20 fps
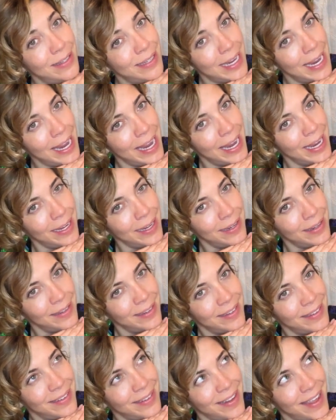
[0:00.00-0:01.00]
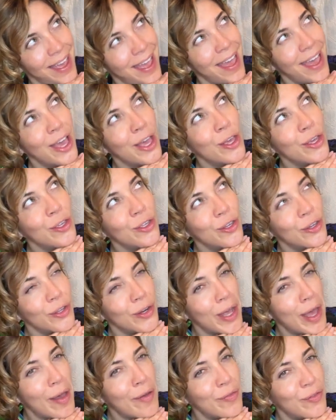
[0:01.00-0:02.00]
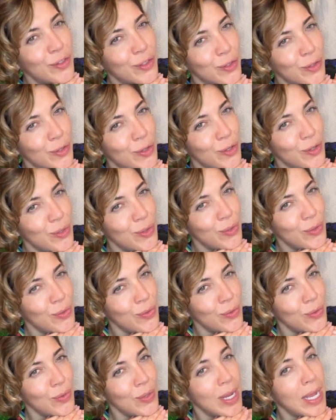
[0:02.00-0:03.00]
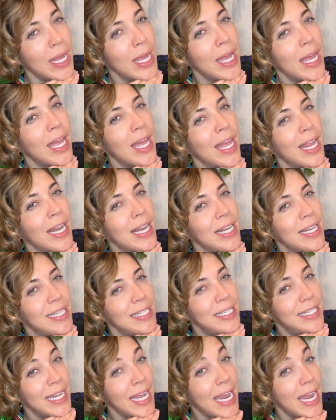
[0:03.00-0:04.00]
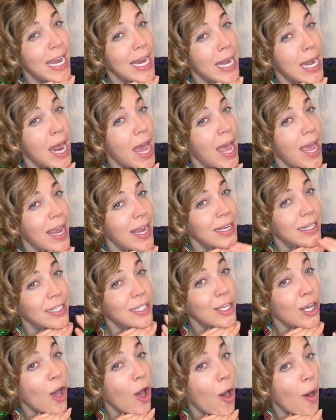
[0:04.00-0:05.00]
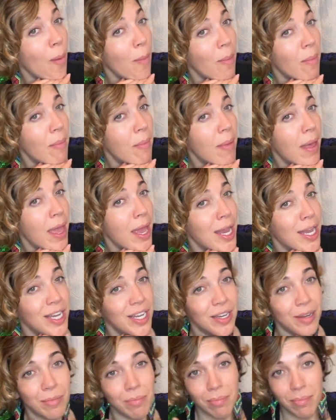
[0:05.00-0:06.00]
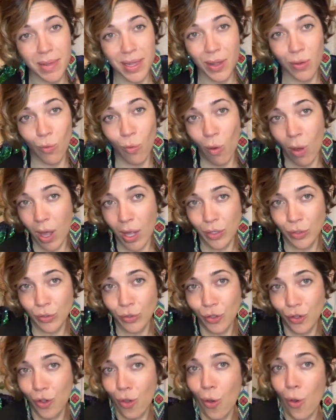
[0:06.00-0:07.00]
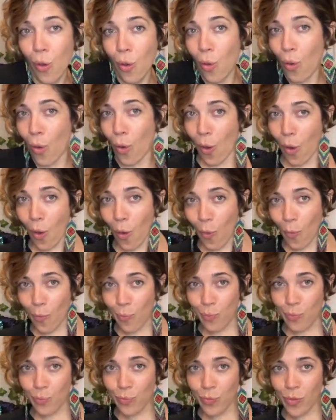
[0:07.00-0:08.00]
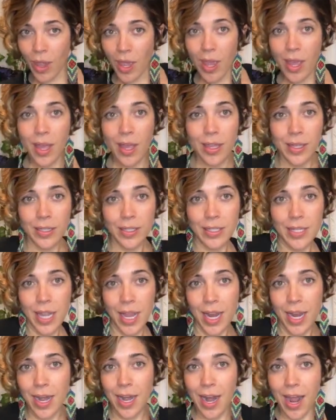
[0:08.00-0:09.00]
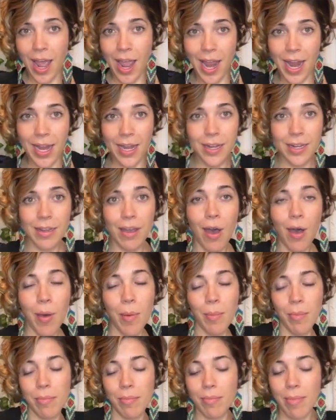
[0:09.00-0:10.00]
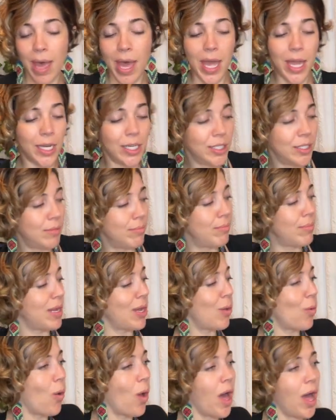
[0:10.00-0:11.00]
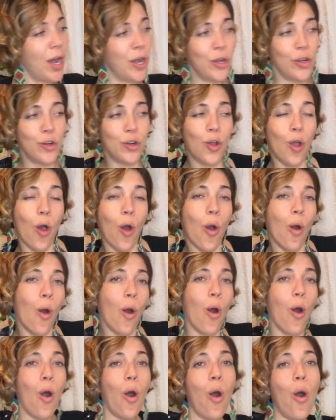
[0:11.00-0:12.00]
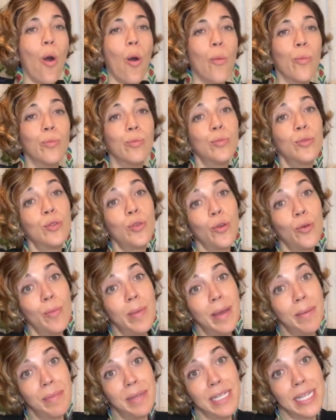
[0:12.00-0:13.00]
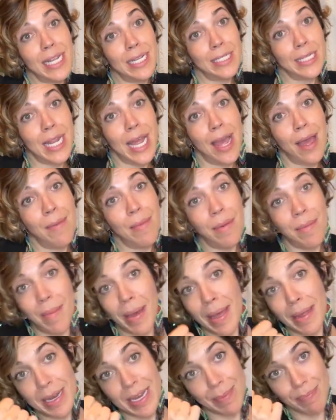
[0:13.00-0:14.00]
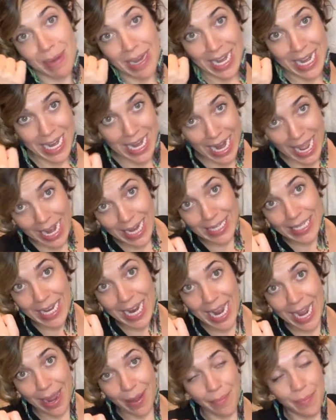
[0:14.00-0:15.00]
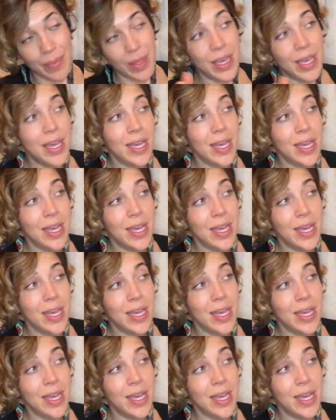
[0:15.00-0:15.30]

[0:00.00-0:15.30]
day. Good afternoon, day, night, come, and me one go home. Day, night, come, and me one go home. So it might be daytime, it might be nighttime,